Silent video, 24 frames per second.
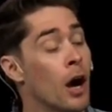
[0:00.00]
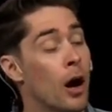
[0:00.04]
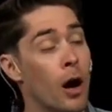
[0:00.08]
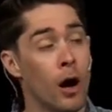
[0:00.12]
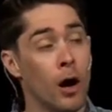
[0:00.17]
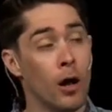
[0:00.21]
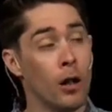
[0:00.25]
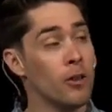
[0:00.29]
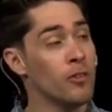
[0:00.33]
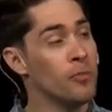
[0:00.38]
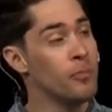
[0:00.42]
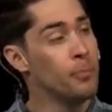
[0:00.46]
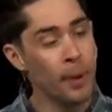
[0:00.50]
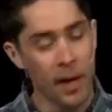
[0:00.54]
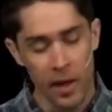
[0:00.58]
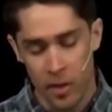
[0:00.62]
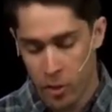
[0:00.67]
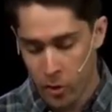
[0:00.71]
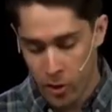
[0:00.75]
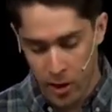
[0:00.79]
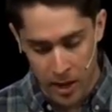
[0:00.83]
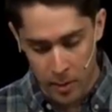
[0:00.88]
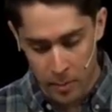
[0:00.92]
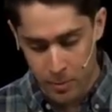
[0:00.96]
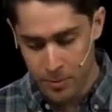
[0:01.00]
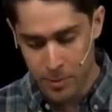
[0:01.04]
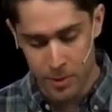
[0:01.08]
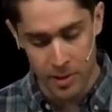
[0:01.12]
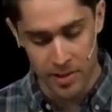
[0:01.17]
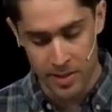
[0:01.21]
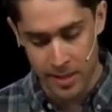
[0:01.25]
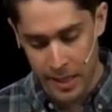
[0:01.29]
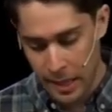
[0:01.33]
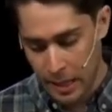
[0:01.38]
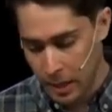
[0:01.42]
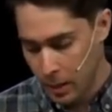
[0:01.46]
all of Bethlehem
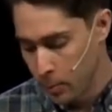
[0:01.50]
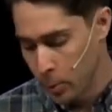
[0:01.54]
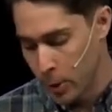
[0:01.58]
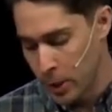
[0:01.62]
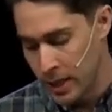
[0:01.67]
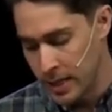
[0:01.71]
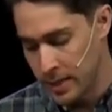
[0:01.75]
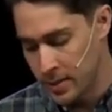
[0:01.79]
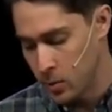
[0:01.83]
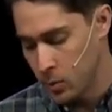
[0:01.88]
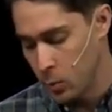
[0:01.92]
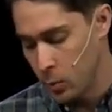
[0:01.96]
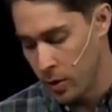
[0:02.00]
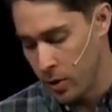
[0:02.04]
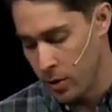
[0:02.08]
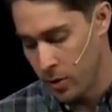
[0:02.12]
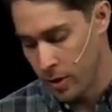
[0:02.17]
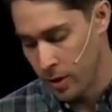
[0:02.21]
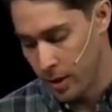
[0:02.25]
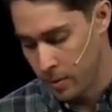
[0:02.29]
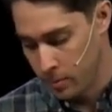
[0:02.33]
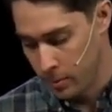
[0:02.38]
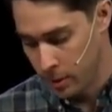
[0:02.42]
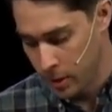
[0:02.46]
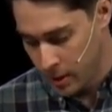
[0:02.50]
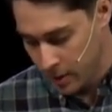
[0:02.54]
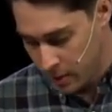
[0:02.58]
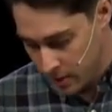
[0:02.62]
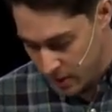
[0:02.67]
celebrates with them. Look at